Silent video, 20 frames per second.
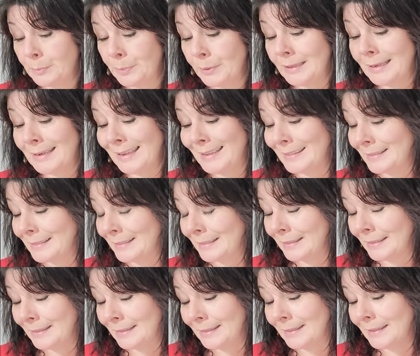but
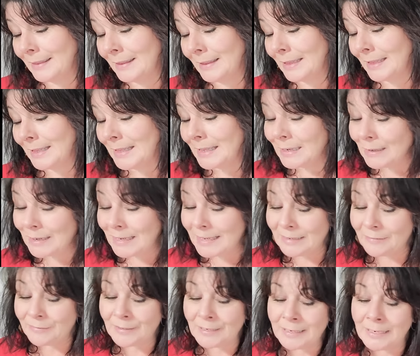
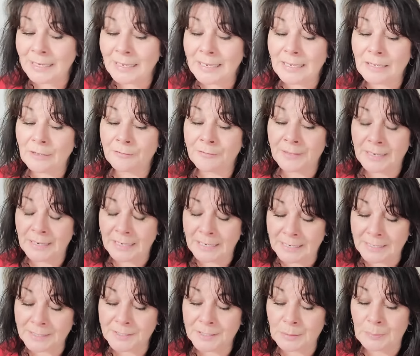even if it
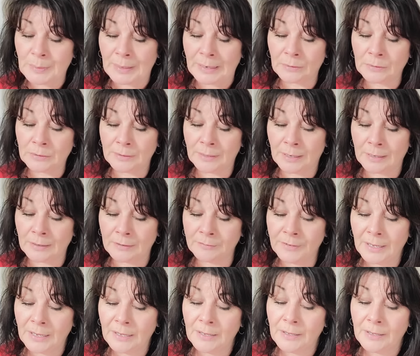is about love,